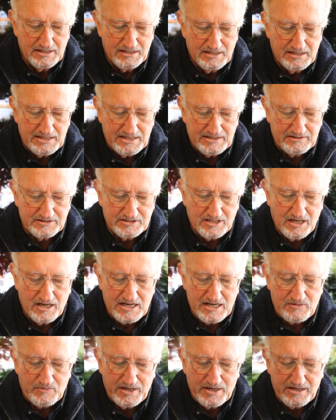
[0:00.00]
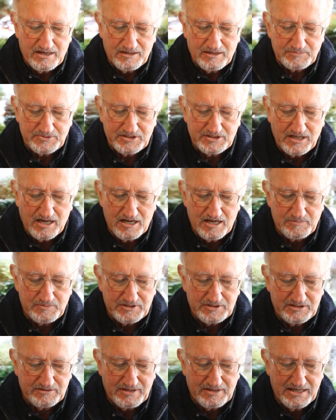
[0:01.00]
There is only one option open
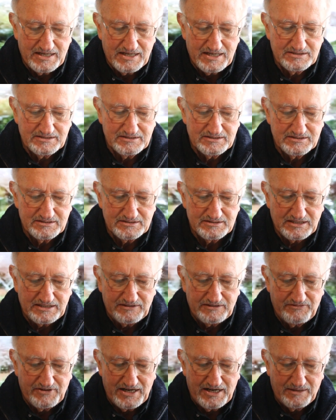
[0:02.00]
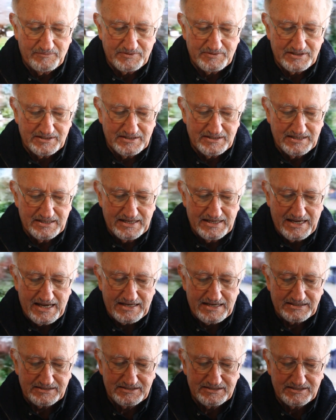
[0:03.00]
to us: to develop an
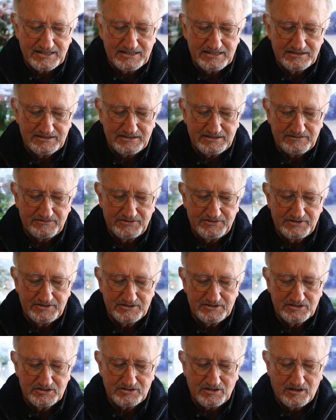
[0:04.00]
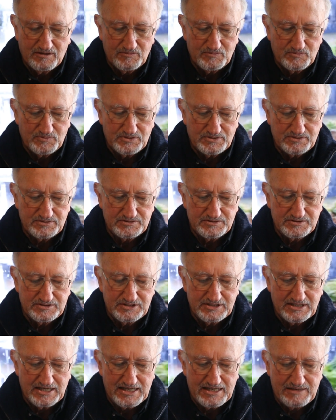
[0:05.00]
extensive stop wall
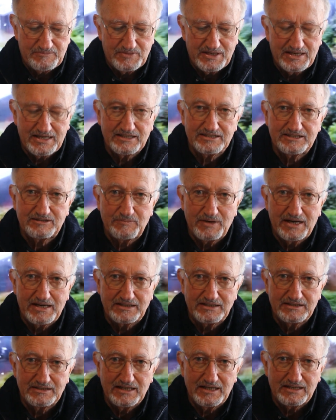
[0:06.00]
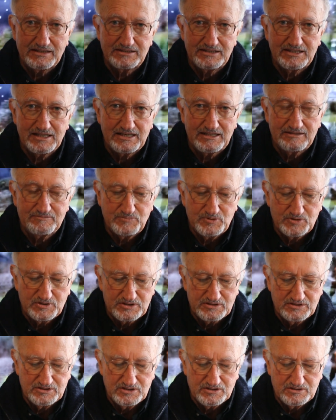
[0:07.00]
scheme estimated at
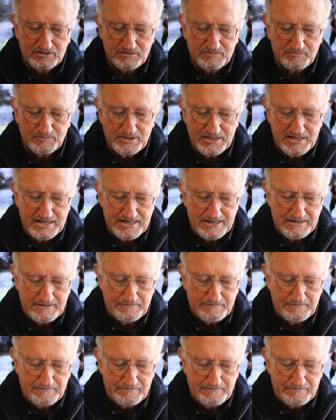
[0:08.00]
$10.2 million.